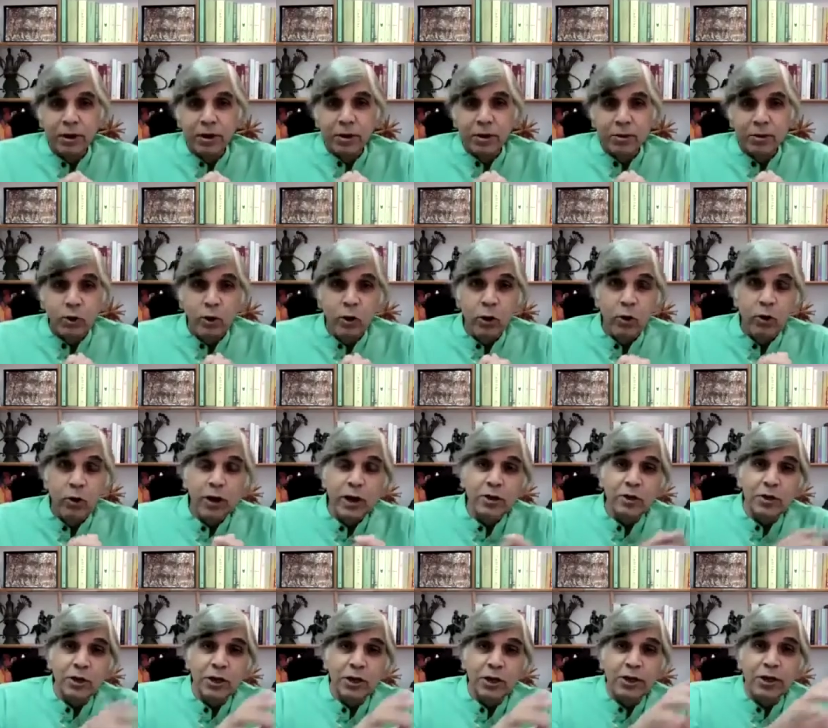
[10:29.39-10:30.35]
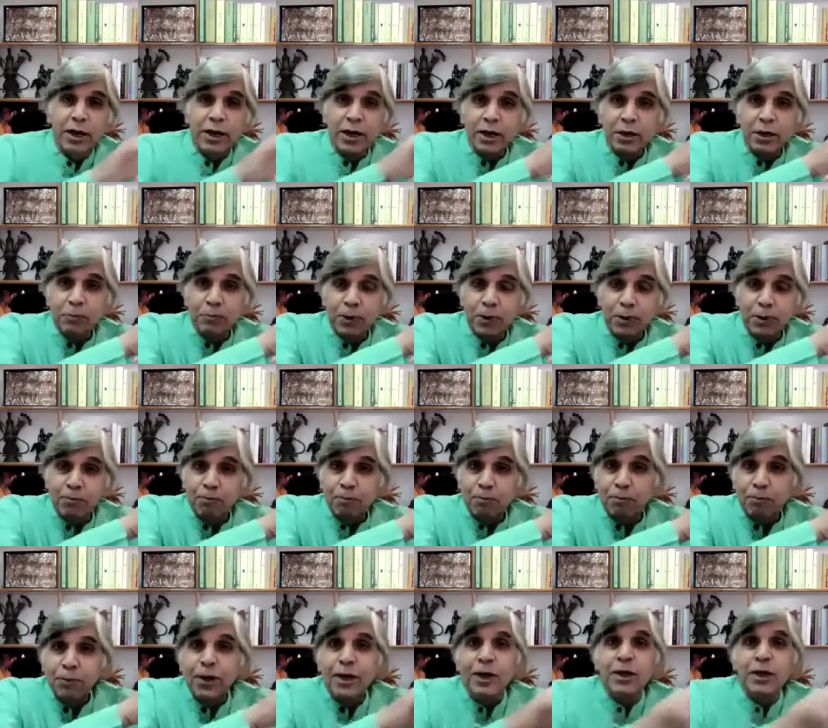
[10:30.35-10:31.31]
So you can see that it's been
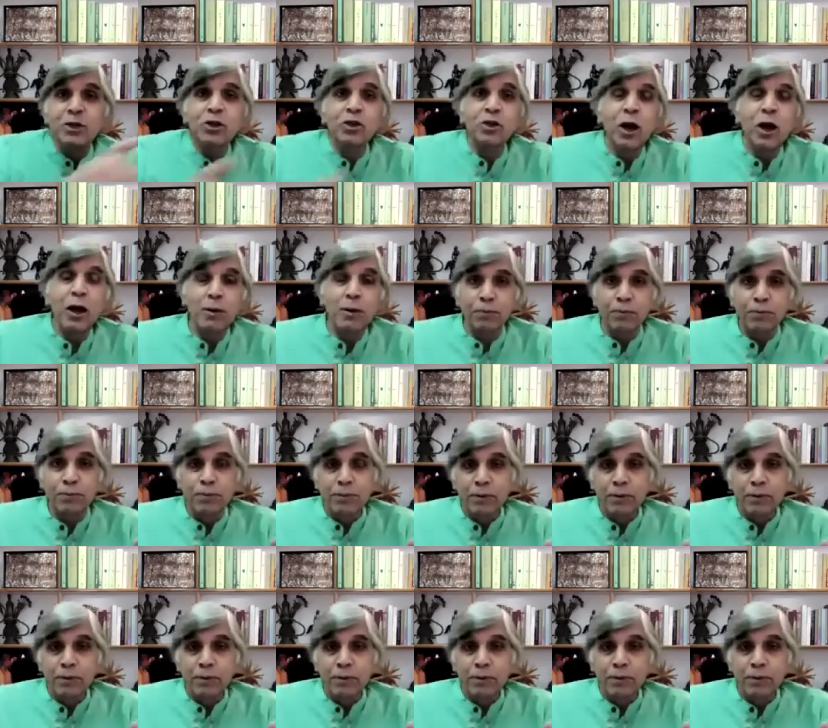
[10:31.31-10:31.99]
pretty sharp.